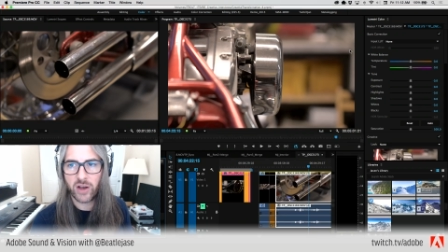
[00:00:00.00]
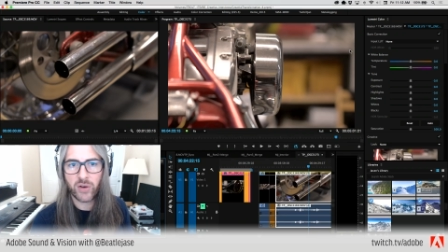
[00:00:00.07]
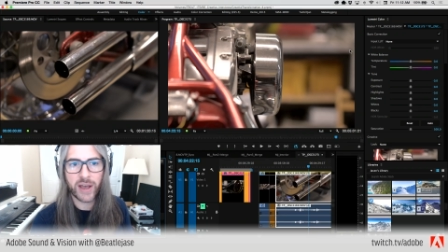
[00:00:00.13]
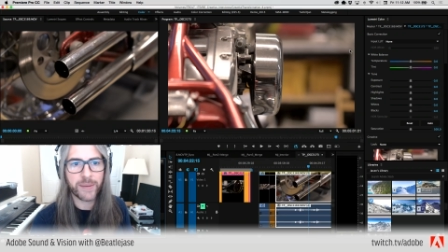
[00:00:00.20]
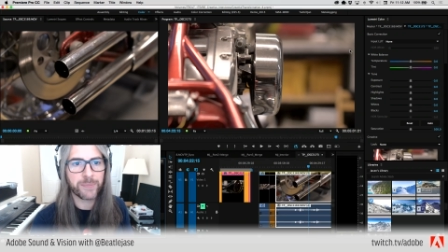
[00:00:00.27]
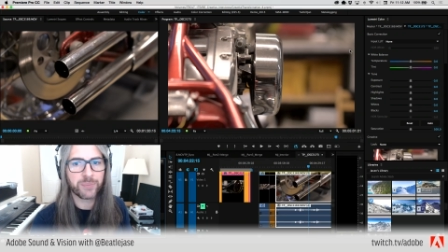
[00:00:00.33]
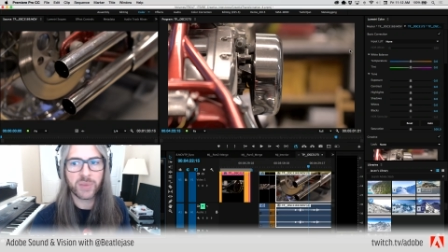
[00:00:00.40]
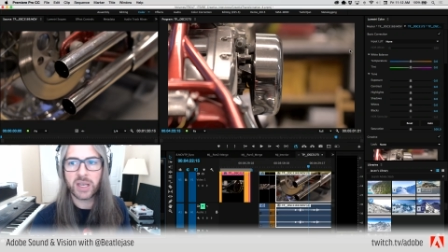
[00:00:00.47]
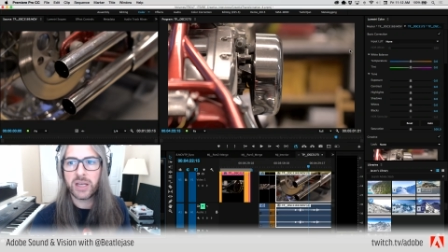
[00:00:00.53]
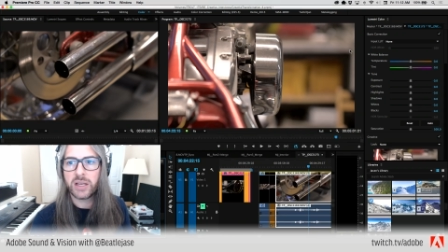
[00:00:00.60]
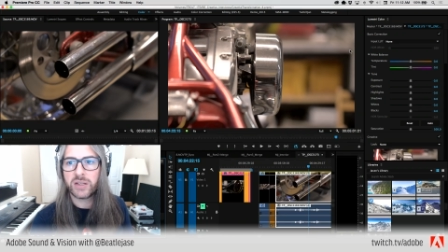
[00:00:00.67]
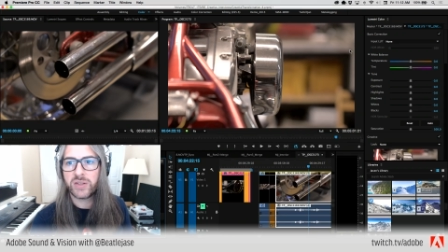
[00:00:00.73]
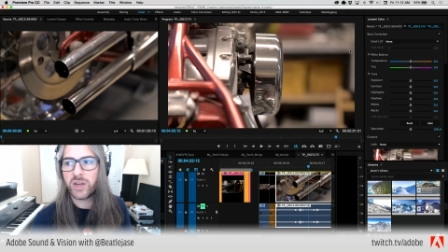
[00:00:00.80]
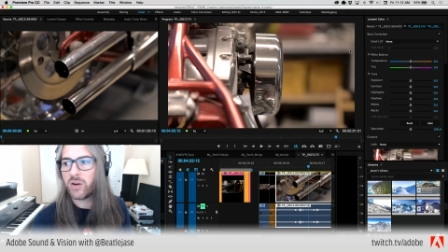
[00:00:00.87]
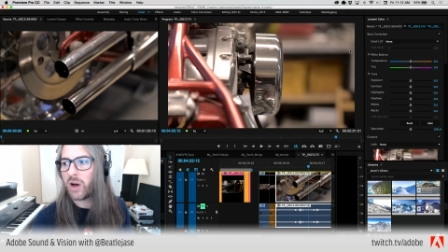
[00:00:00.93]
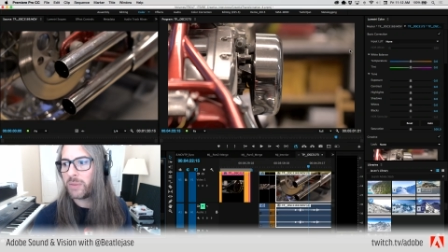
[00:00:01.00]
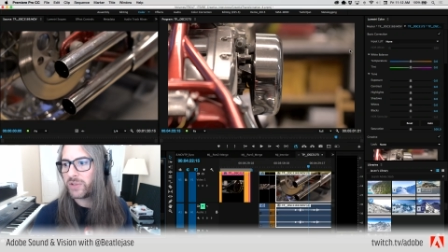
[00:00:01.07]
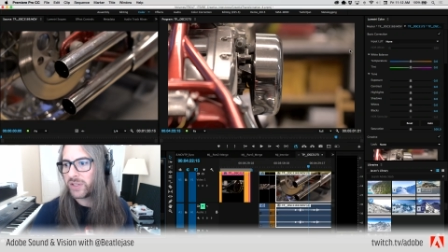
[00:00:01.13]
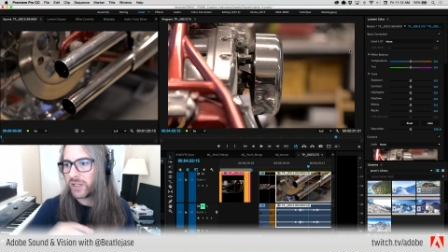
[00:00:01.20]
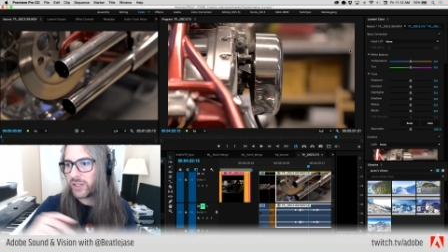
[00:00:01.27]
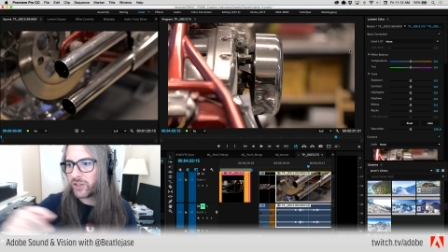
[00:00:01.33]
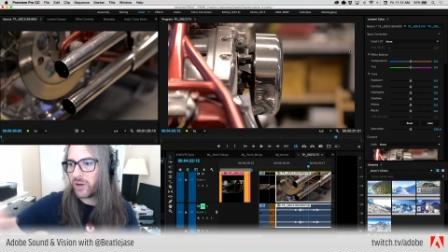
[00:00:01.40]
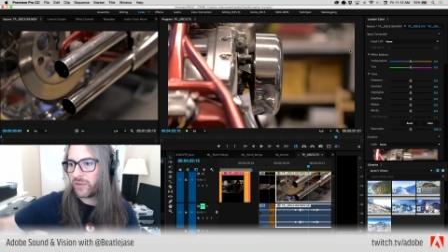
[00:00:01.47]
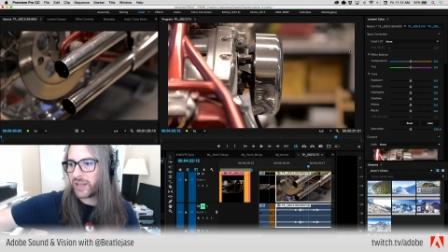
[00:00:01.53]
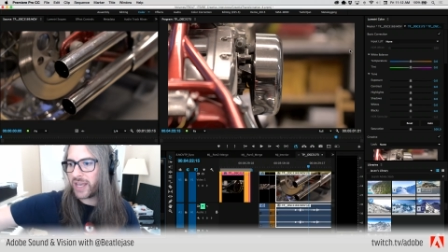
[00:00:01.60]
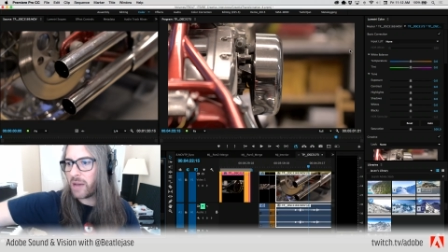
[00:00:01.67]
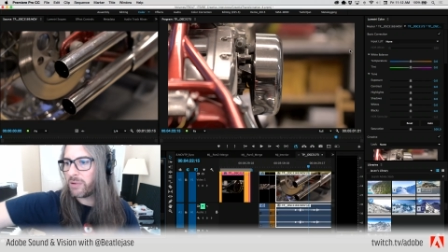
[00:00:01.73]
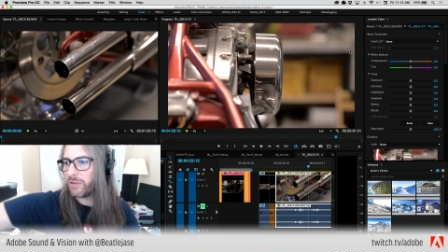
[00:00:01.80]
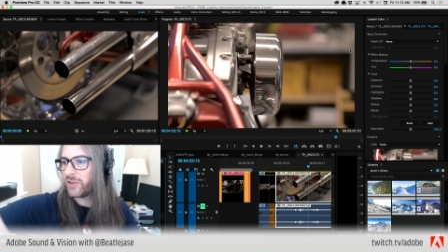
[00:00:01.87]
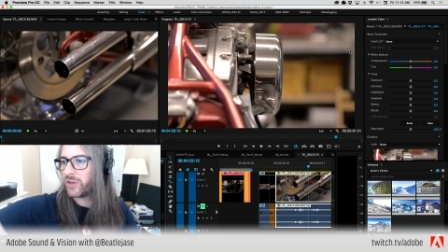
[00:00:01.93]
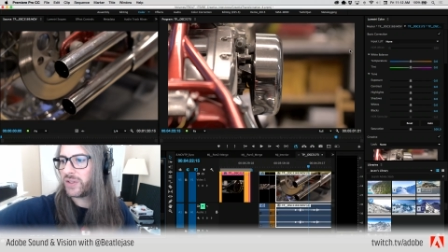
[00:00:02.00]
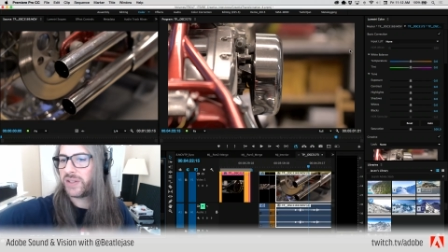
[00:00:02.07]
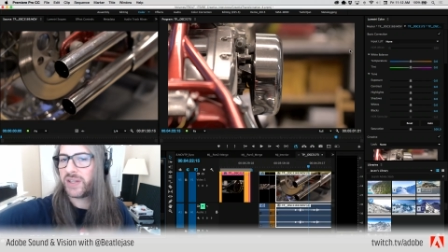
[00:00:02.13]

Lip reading: Okay, so I'm just going to turn off the camera for a